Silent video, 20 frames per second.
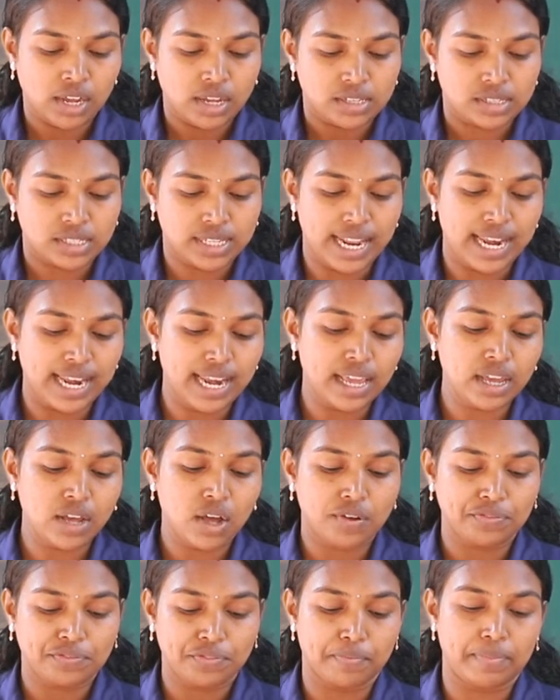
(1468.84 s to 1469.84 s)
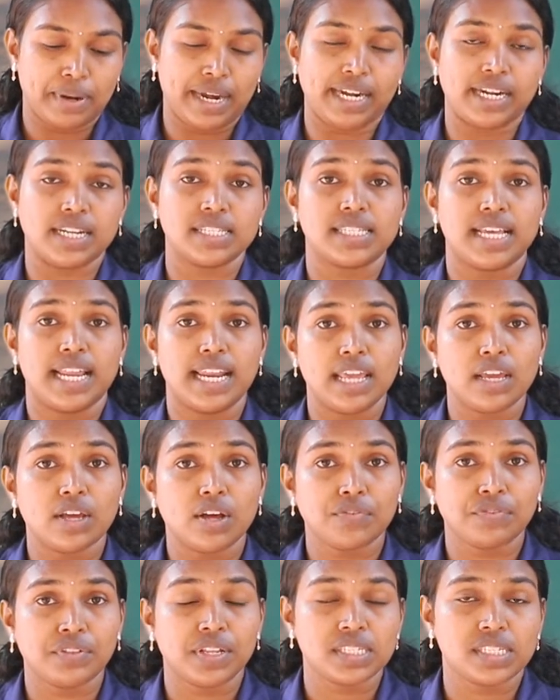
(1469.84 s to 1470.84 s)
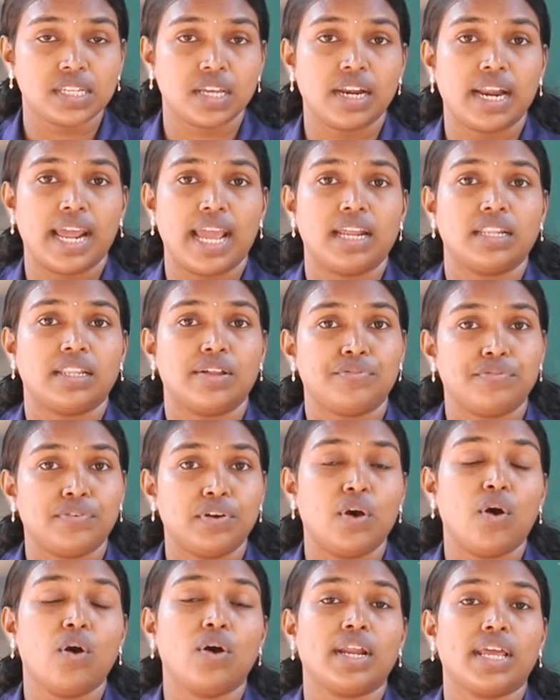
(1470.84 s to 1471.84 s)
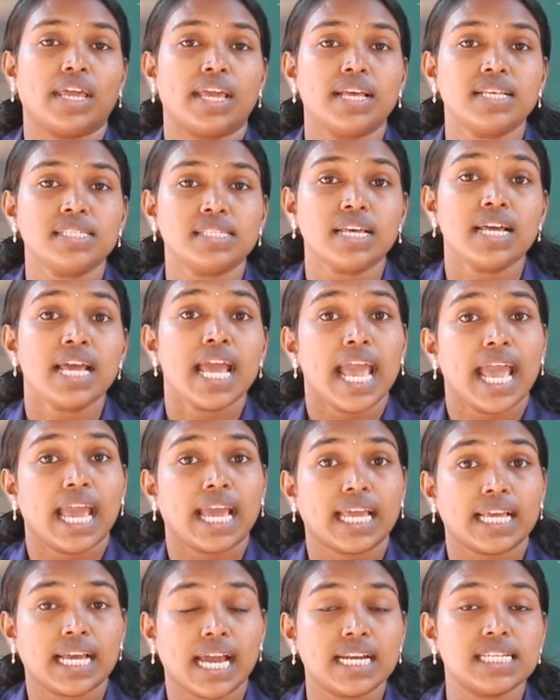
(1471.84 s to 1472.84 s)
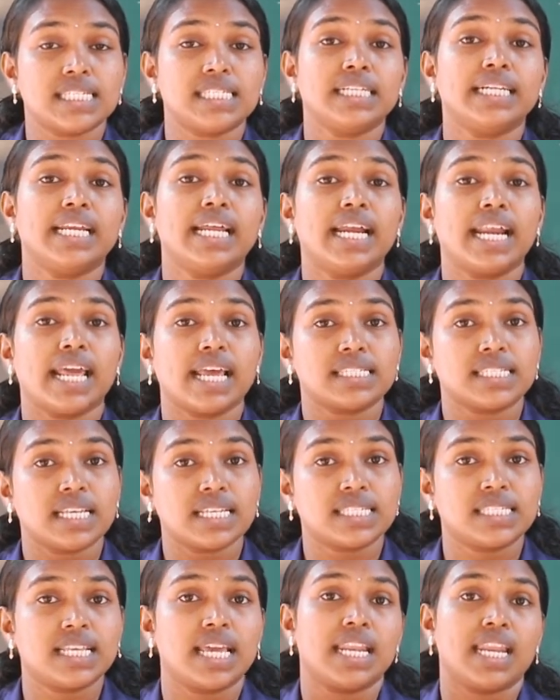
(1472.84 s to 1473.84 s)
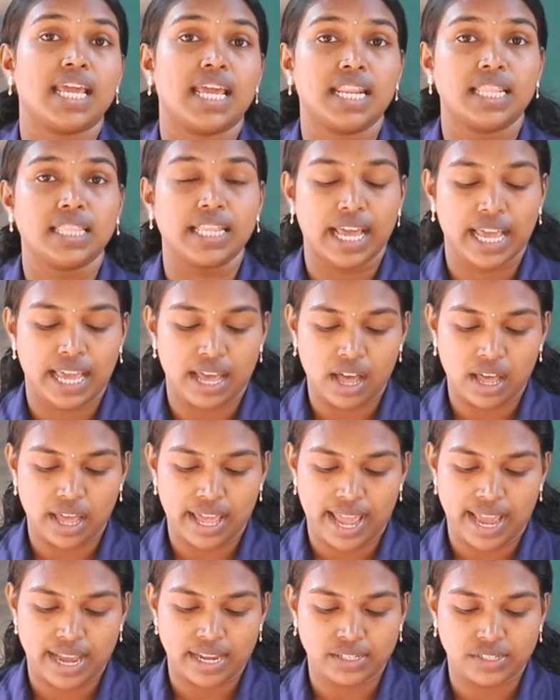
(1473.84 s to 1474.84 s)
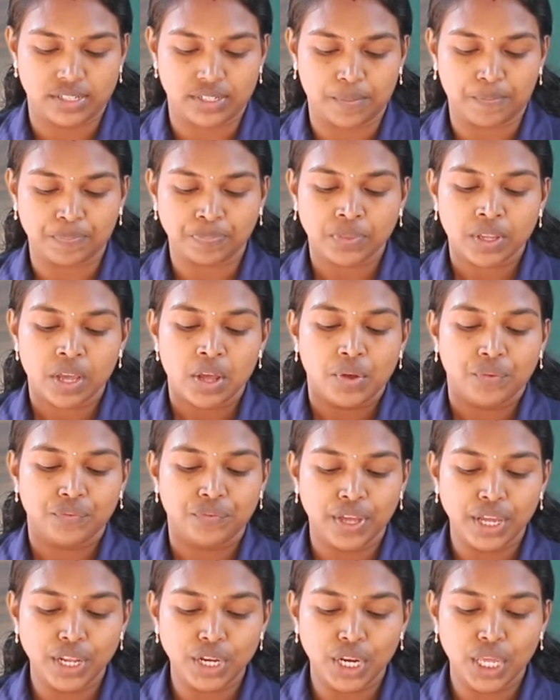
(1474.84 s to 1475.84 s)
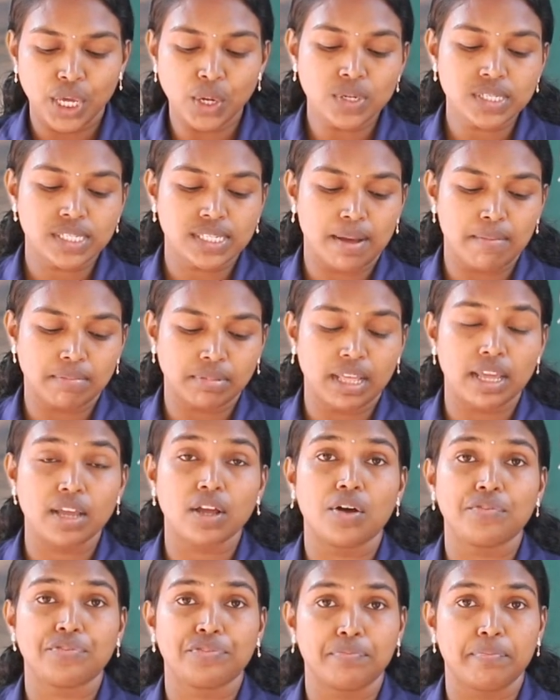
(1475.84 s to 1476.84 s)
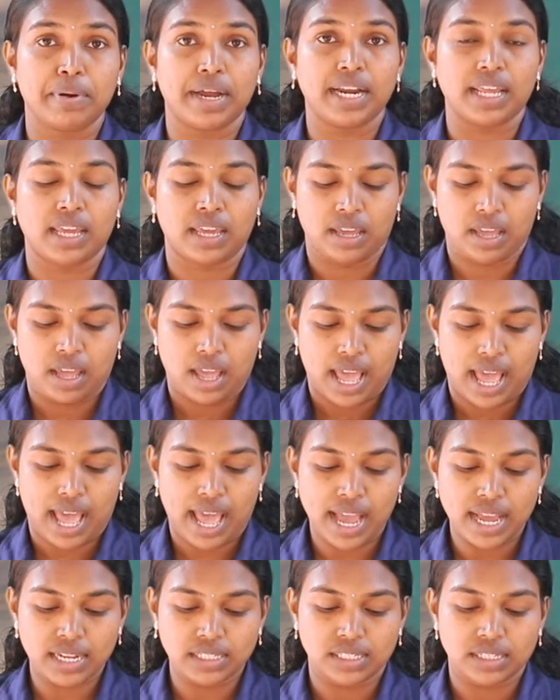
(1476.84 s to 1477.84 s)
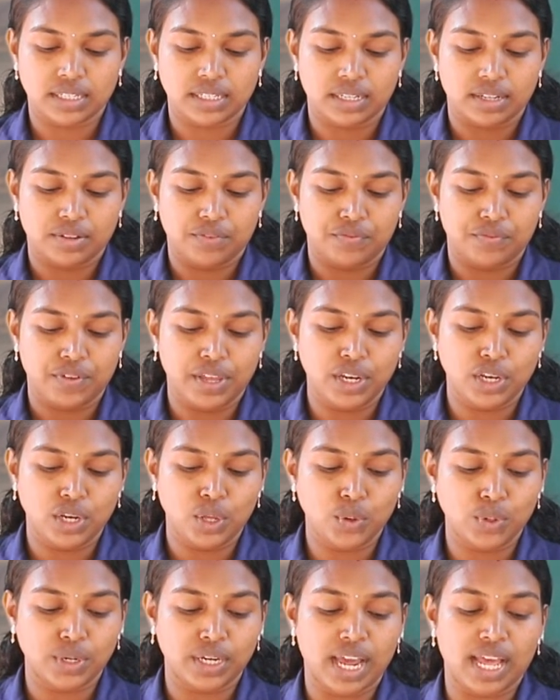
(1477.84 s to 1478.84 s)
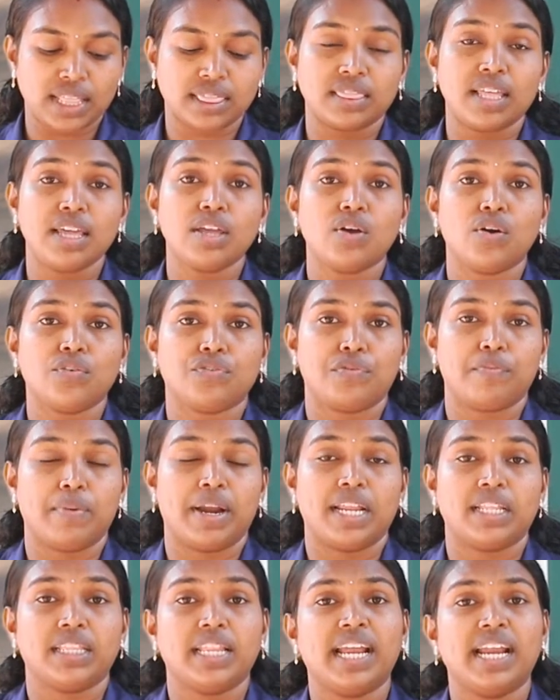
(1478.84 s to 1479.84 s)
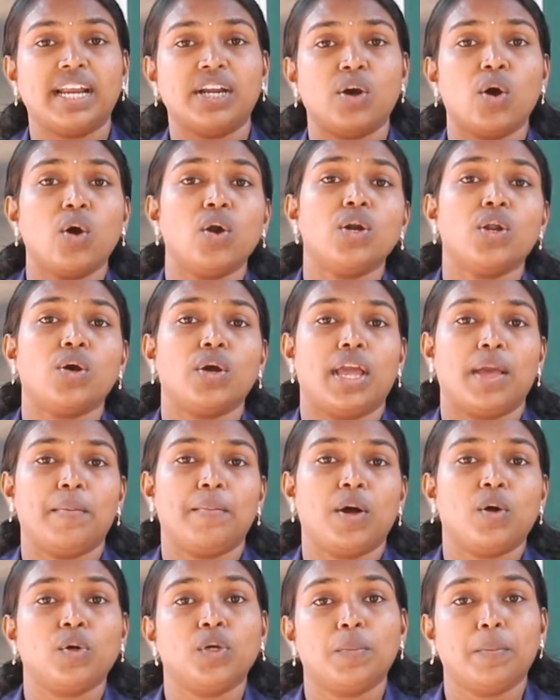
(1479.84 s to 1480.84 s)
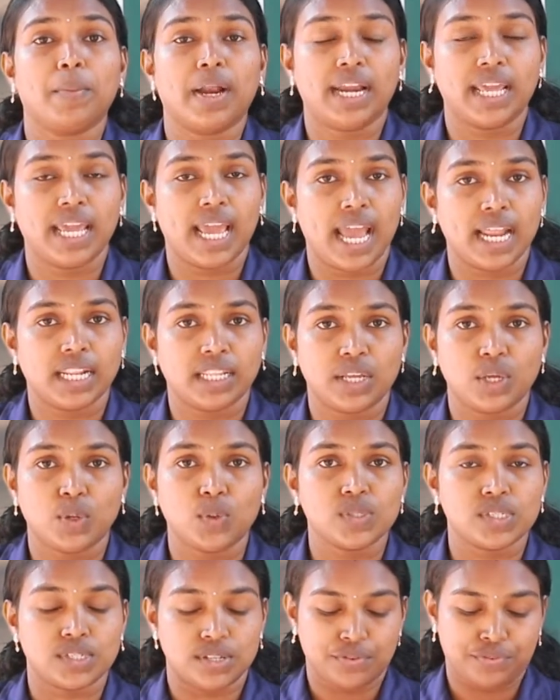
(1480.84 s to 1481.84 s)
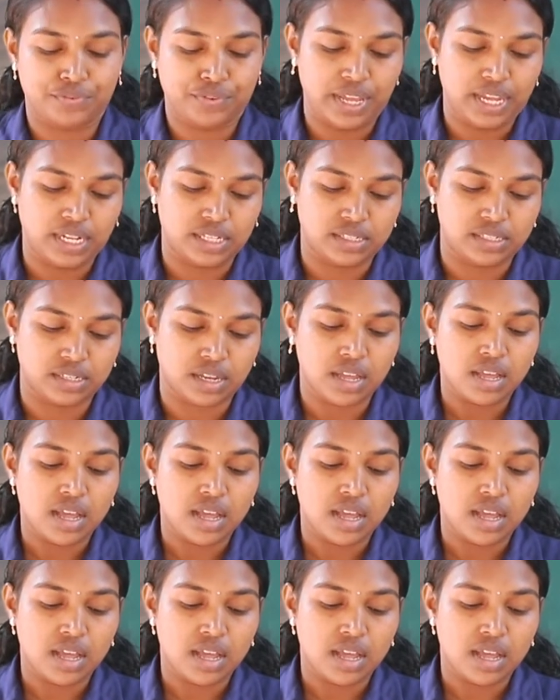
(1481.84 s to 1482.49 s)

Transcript: selling of bread, selling of this grain, the flour, is considered as a sin in their age. We knew something of money and we knew nothing of money. They don't know about money and the use of it.